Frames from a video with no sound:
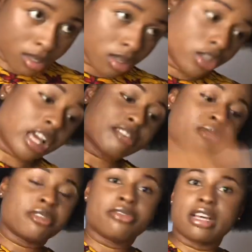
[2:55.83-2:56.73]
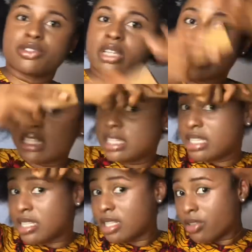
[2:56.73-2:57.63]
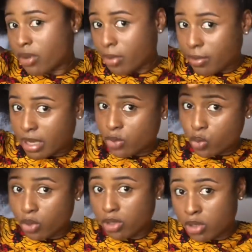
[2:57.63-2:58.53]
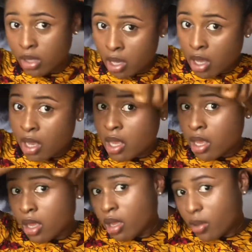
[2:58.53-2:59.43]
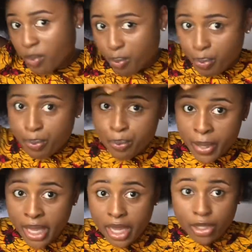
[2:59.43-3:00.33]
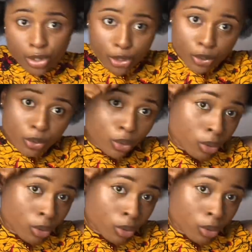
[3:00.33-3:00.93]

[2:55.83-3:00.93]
You have to be fast so that this rubber band won't pain you.